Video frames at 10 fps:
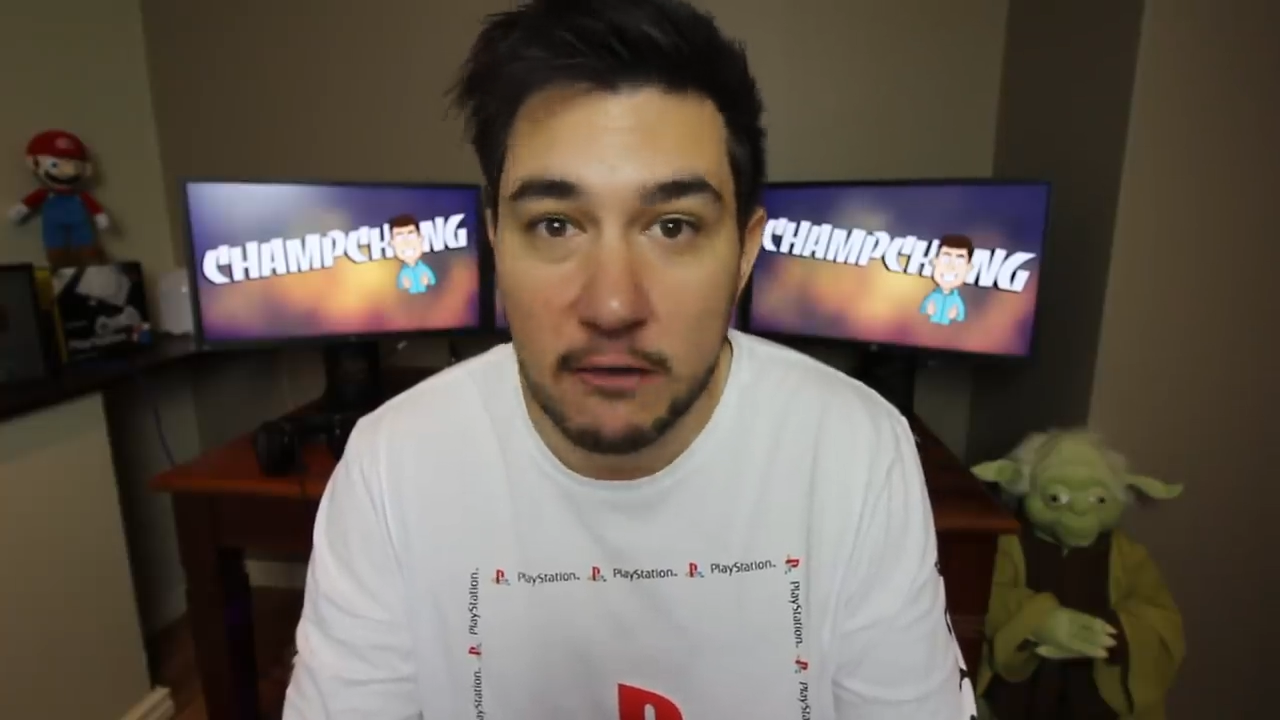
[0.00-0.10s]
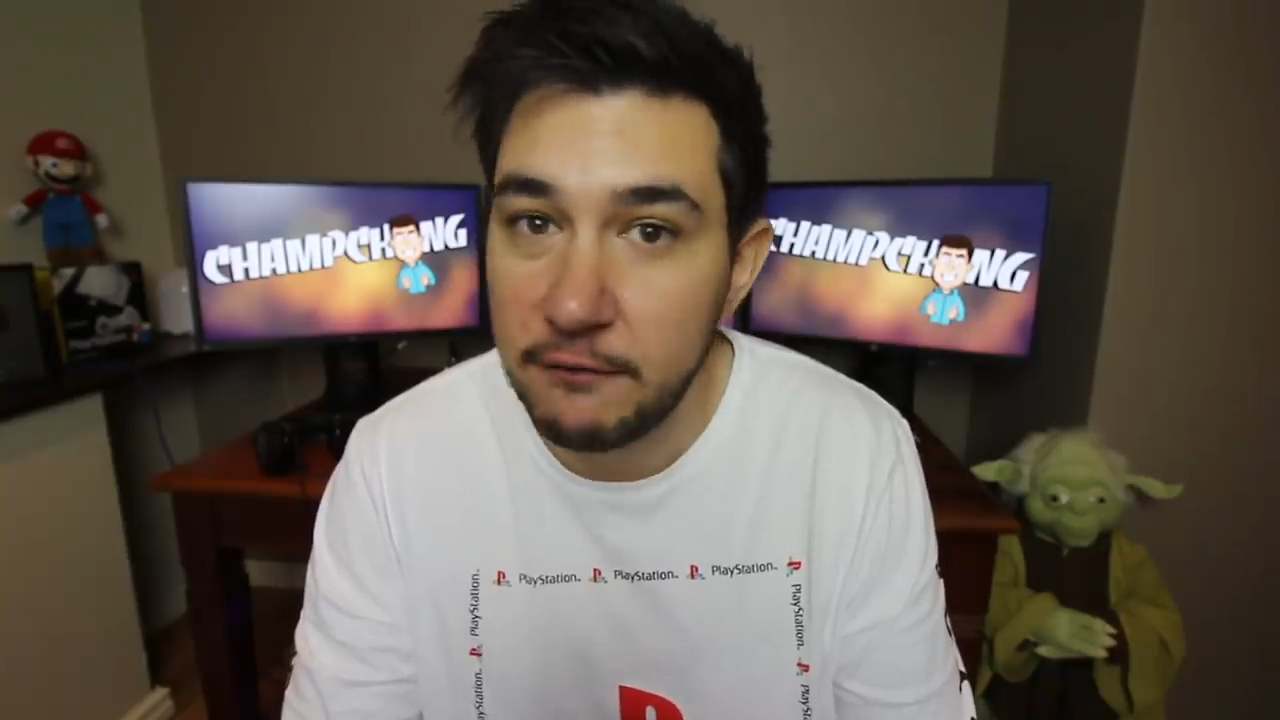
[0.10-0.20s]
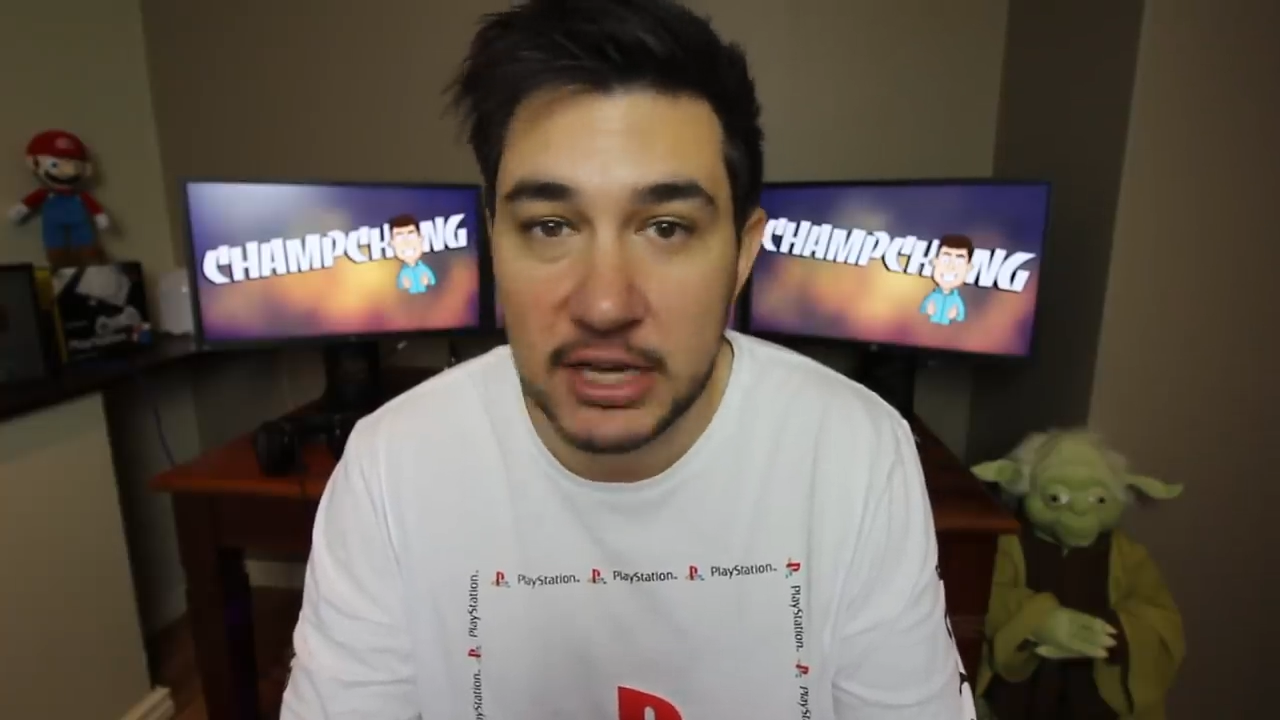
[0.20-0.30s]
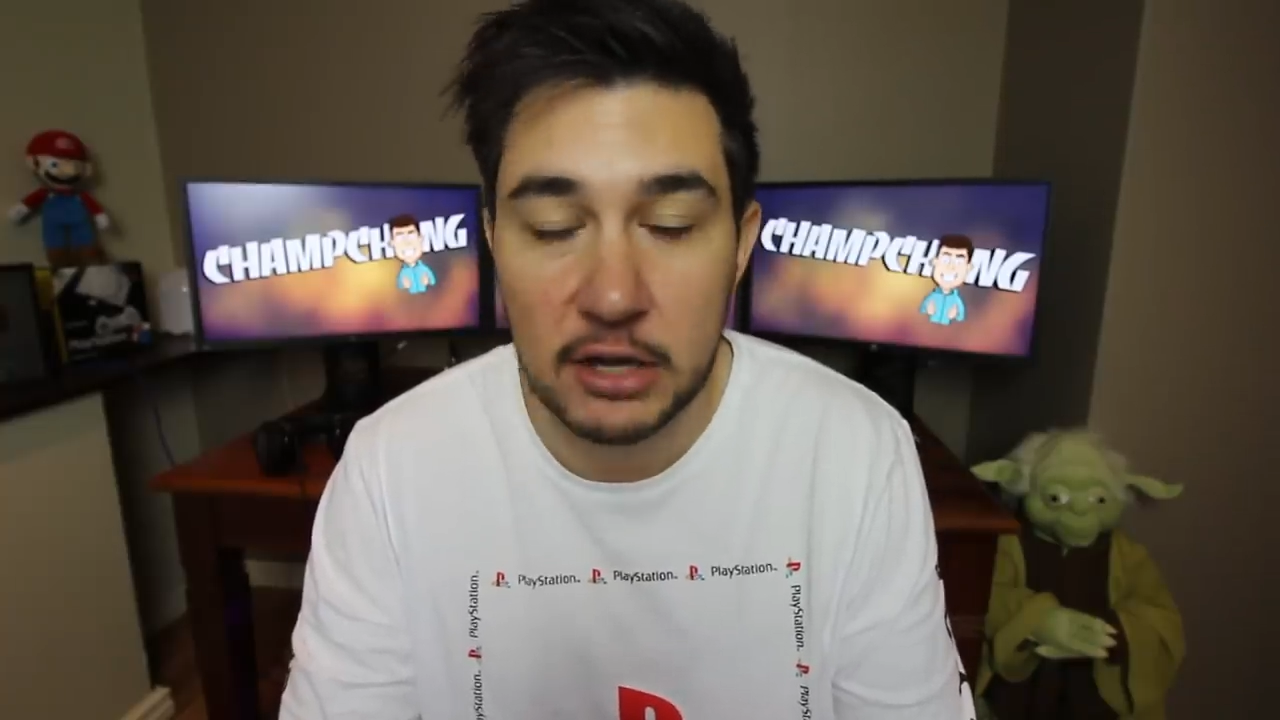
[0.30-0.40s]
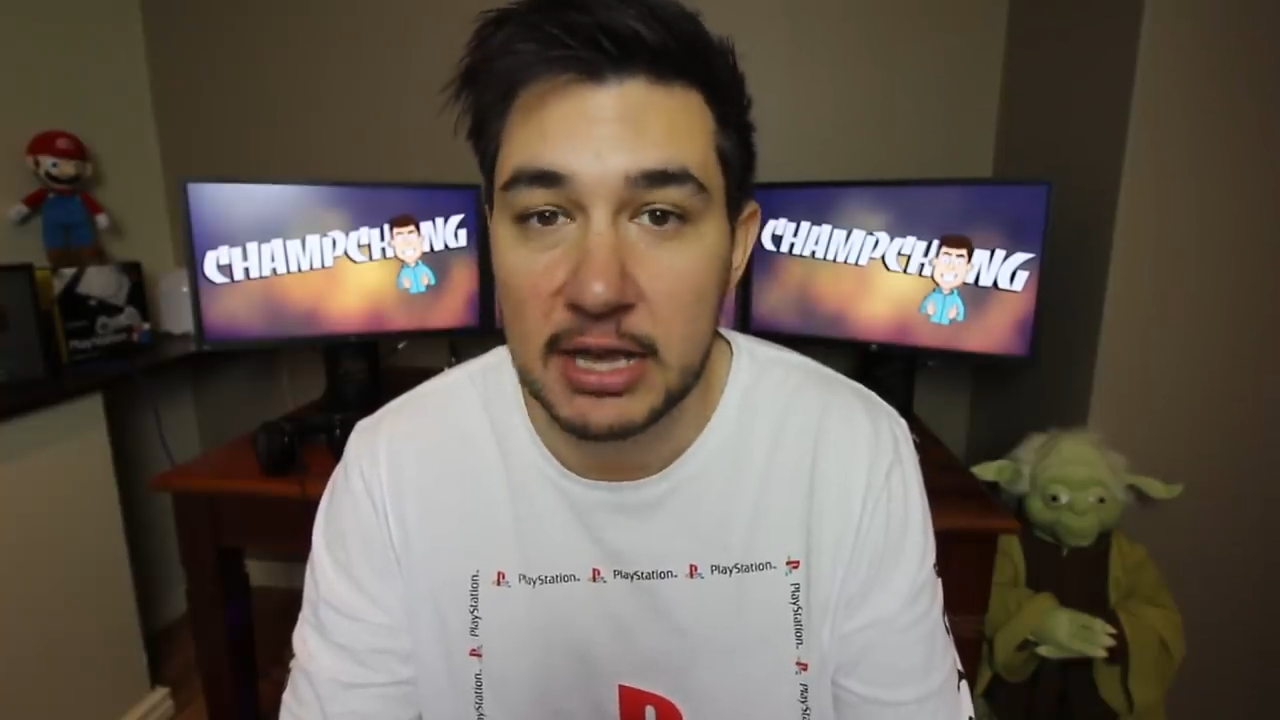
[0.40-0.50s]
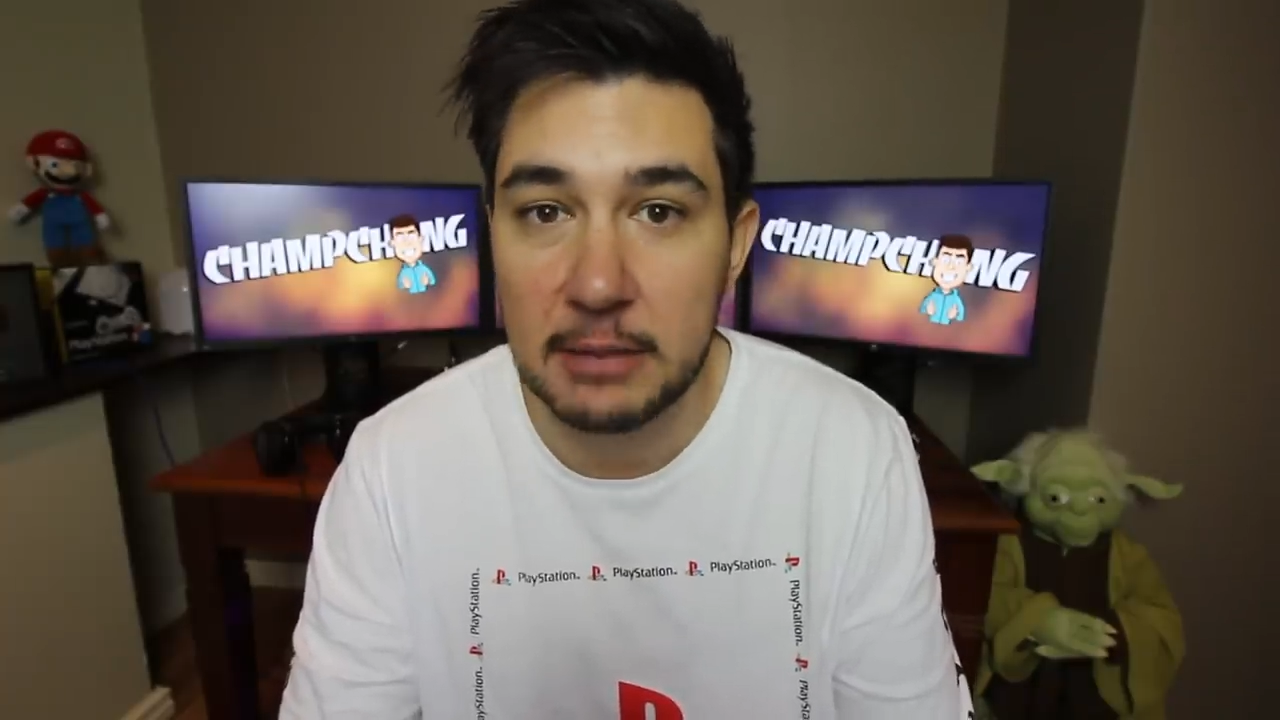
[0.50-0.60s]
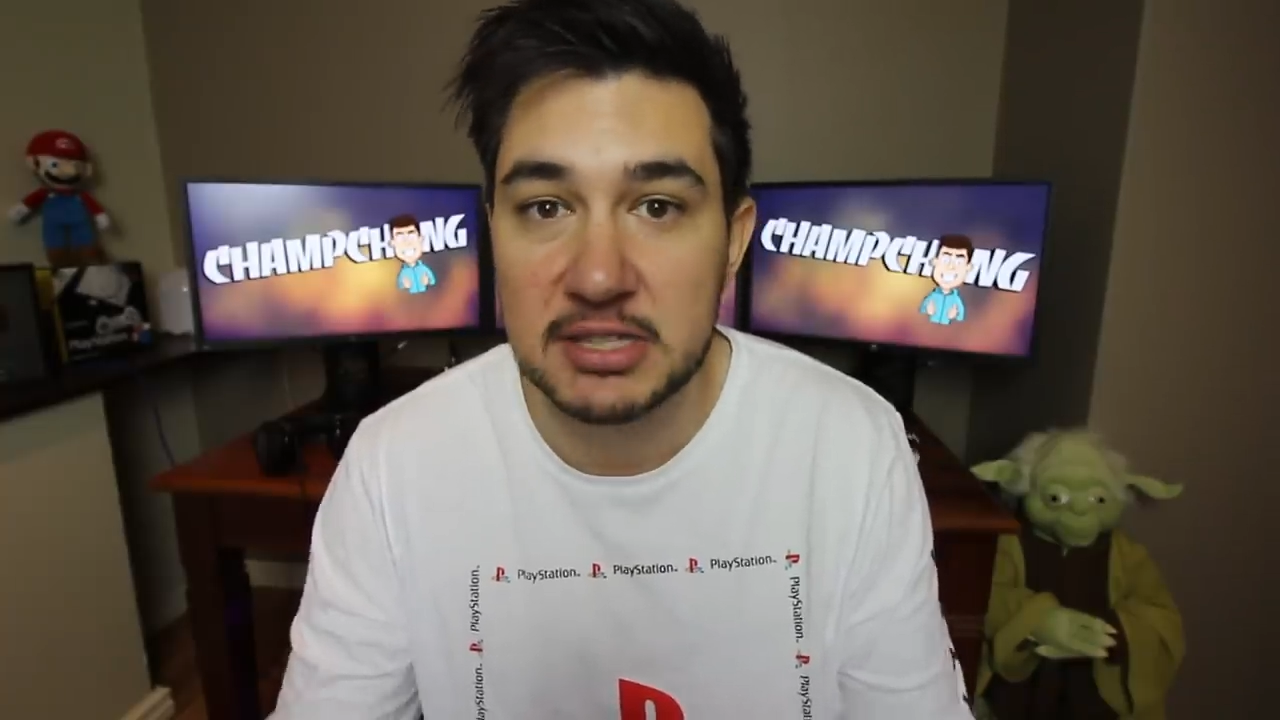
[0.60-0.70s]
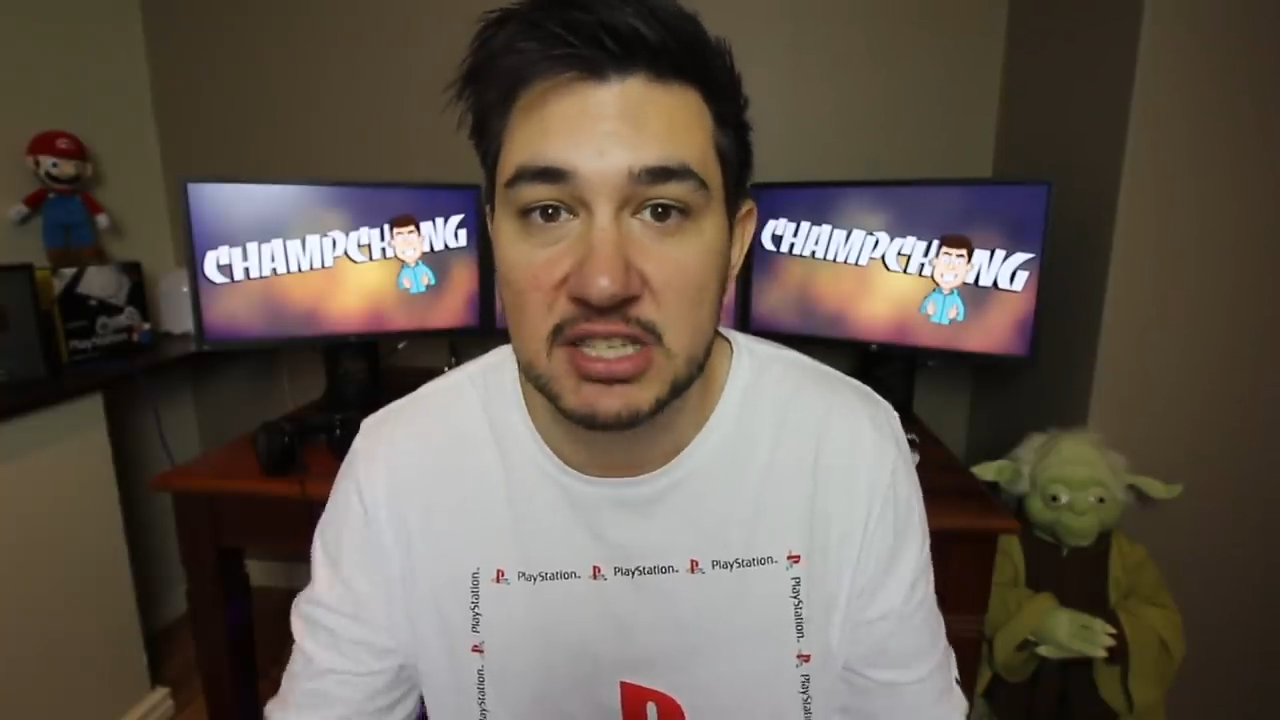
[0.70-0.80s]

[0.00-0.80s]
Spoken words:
of video games,